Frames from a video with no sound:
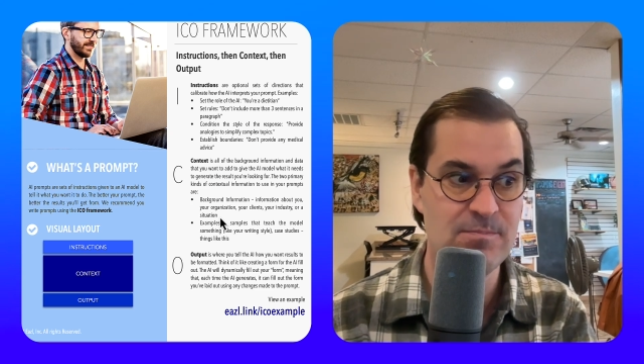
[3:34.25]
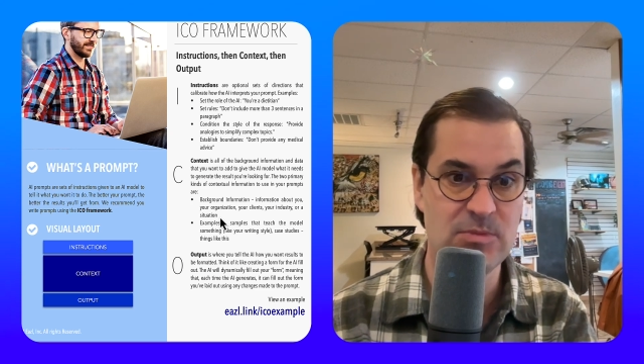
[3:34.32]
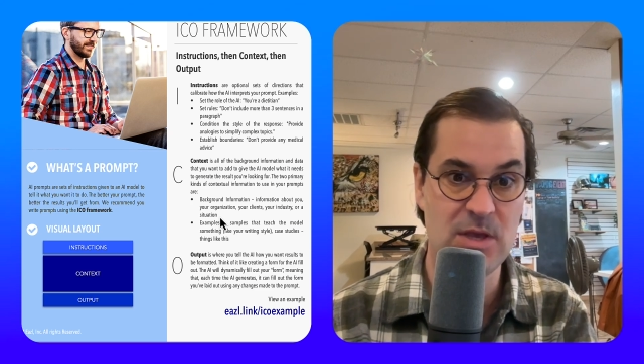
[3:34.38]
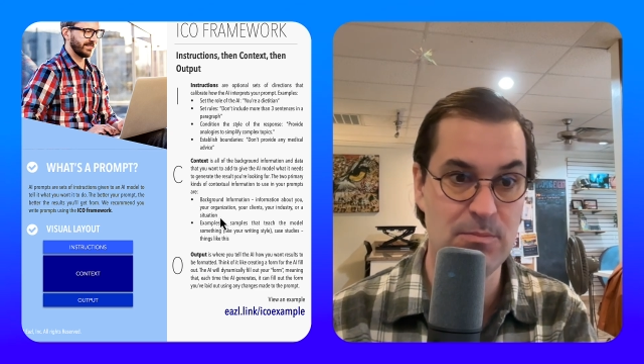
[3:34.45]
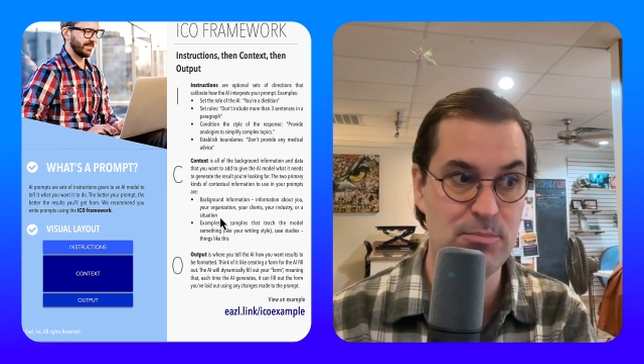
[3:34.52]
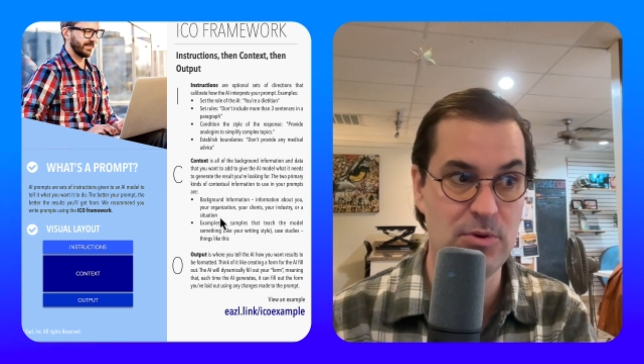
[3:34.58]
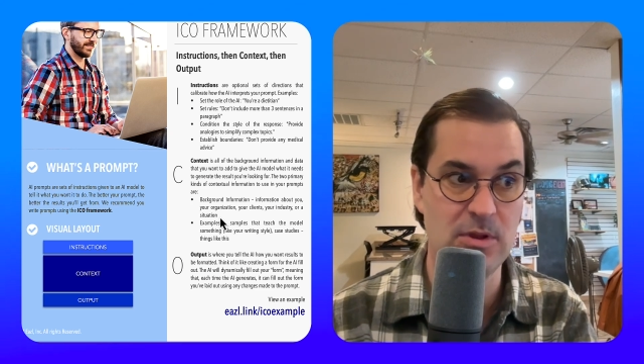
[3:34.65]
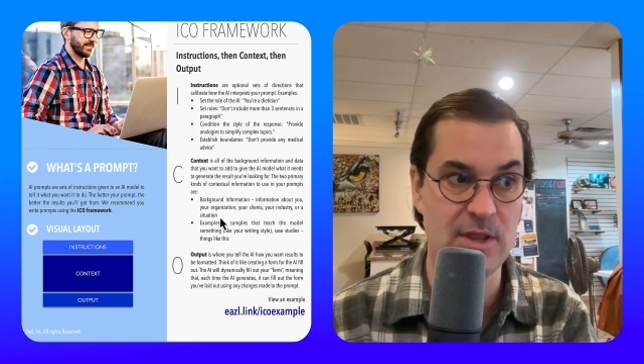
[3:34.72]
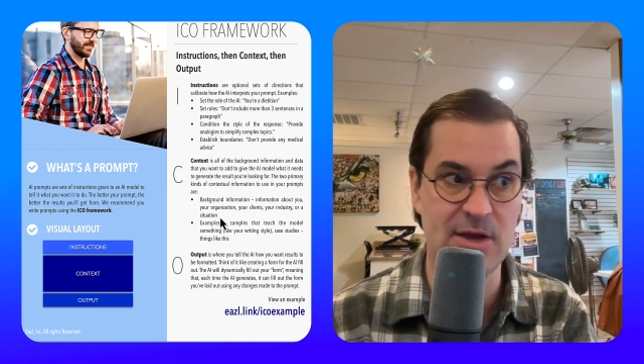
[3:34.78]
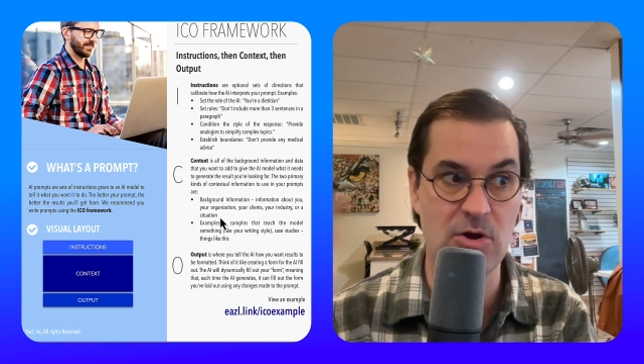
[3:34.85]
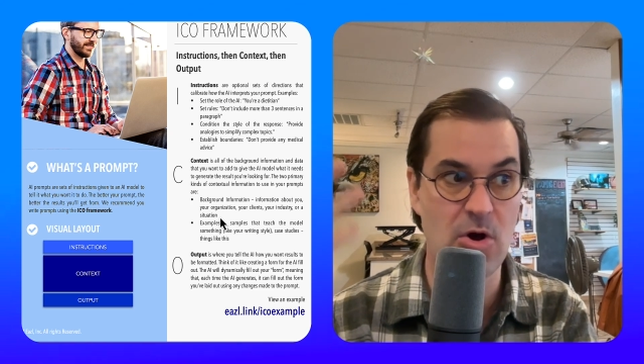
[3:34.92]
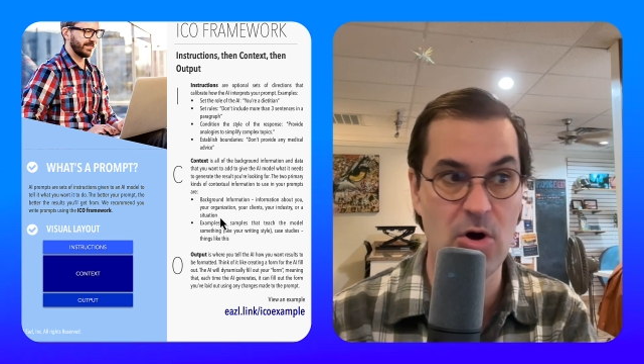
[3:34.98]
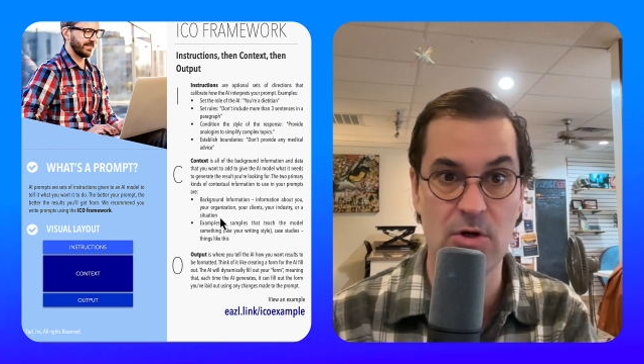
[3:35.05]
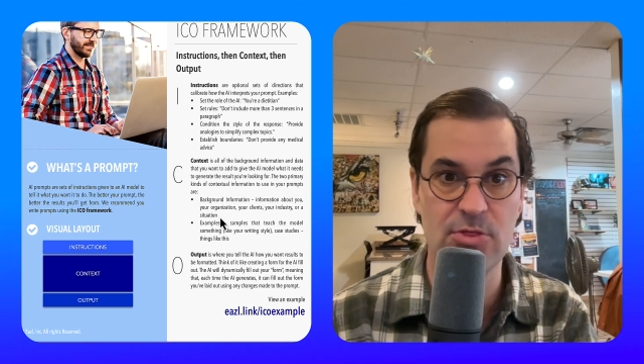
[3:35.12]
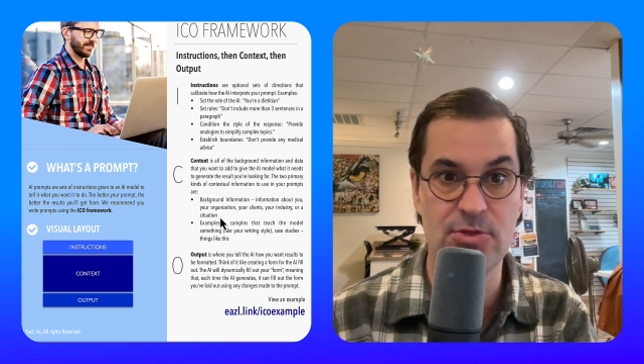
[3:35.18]
and put like
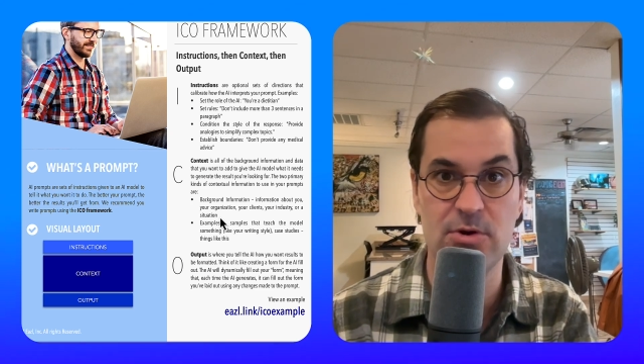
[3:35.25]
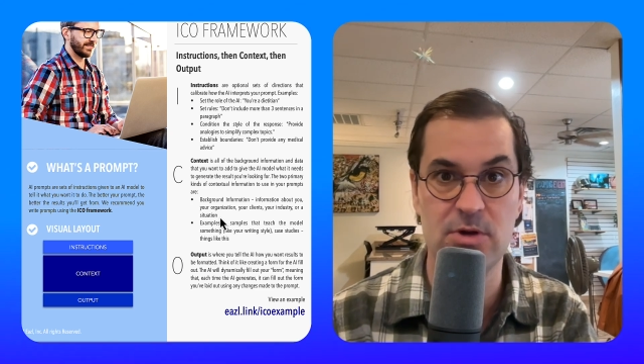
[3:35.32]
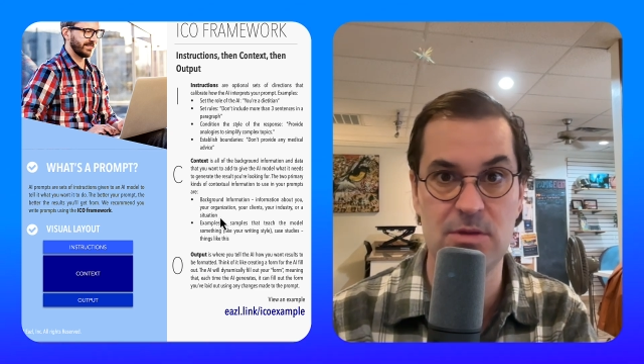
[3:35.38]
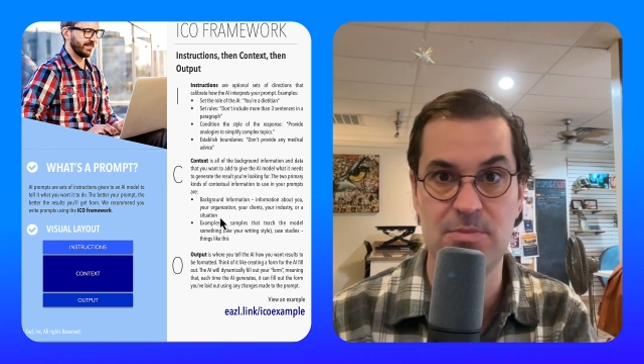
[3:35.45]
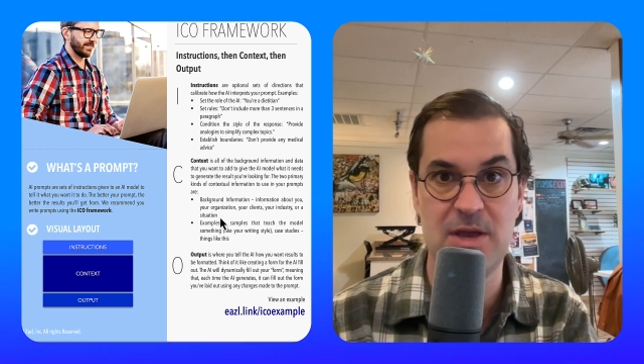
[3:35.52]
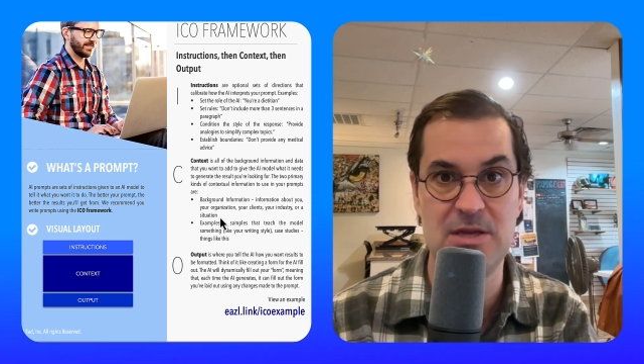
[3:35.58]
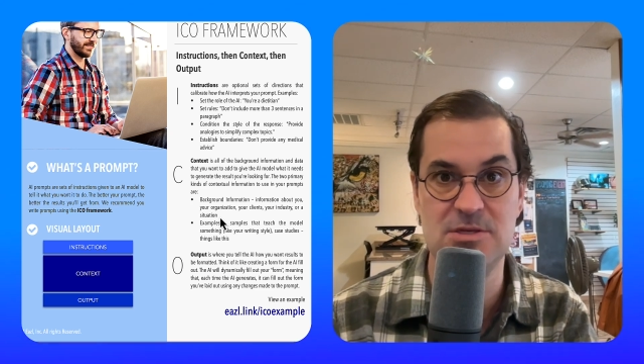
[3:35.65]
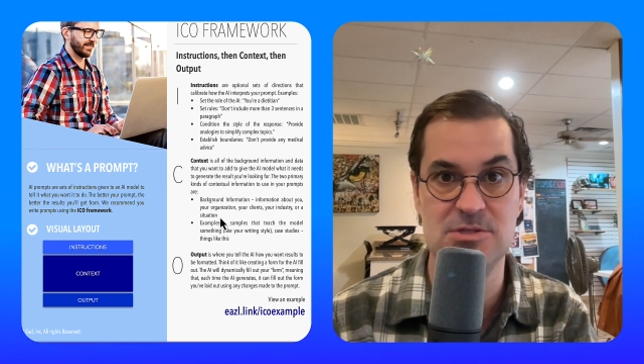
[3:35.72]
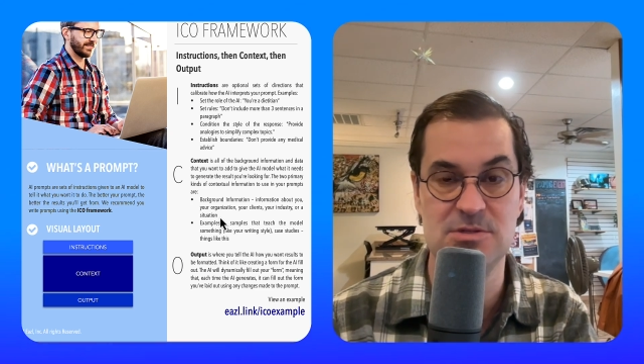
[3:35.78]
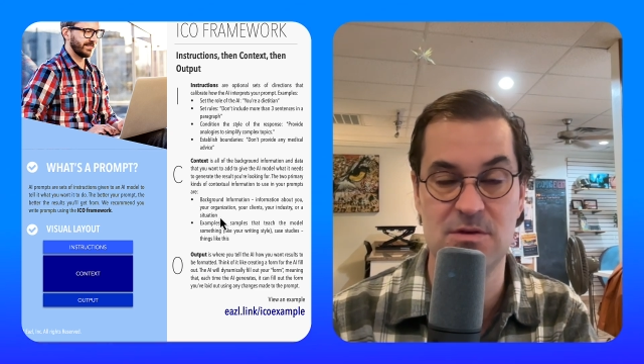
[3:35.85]
all 30 pages